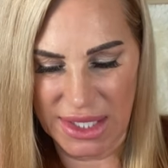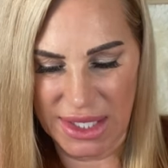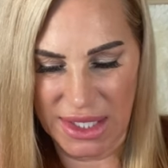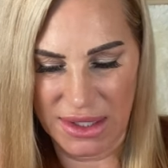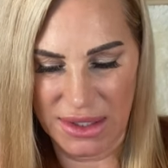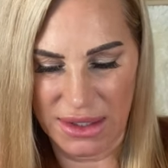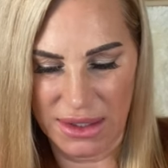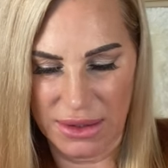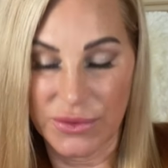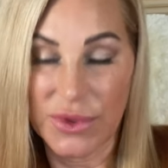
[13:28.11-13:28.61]

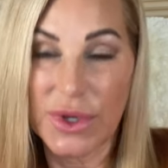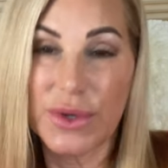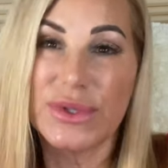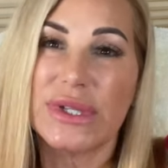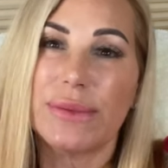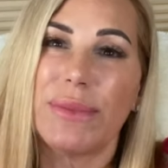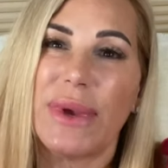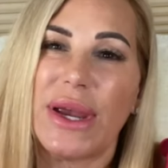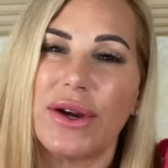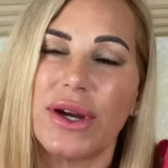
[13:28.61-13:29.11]
And Rose
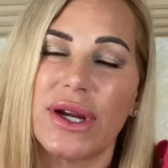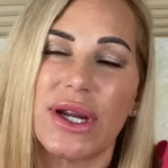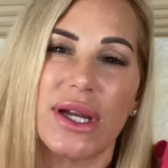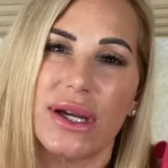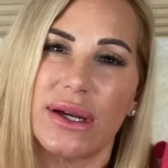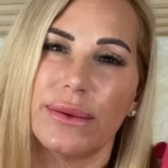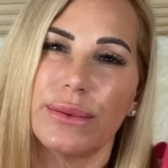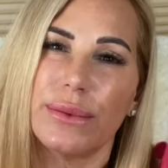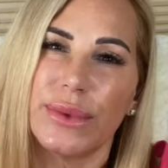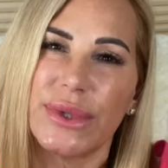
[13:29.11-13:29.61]

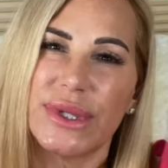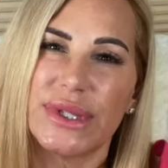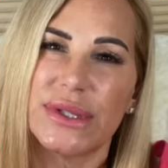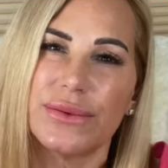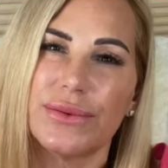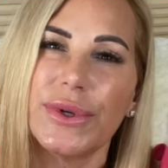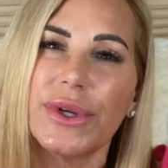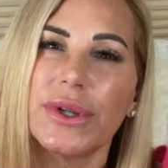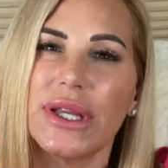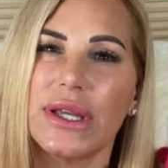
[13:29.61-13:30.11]
America was
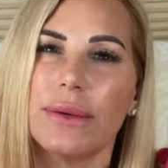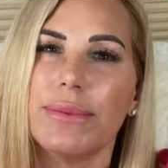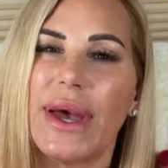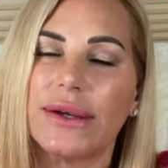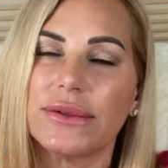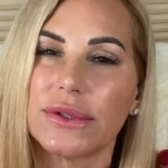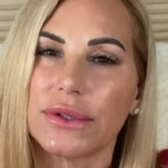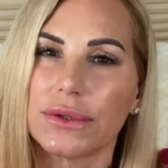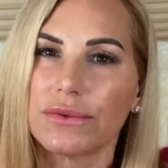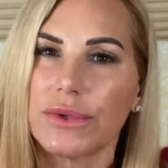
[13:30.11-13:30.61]
really
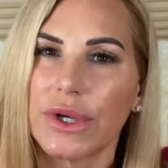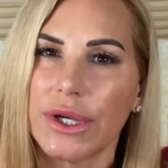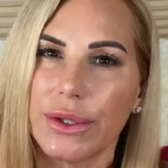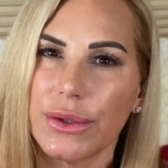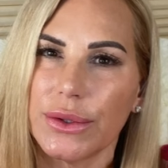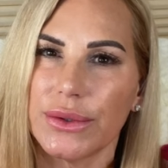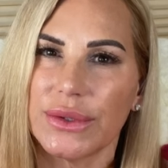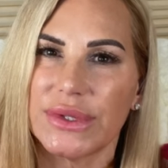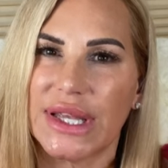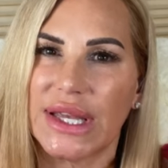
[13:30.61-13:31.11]
about the rose,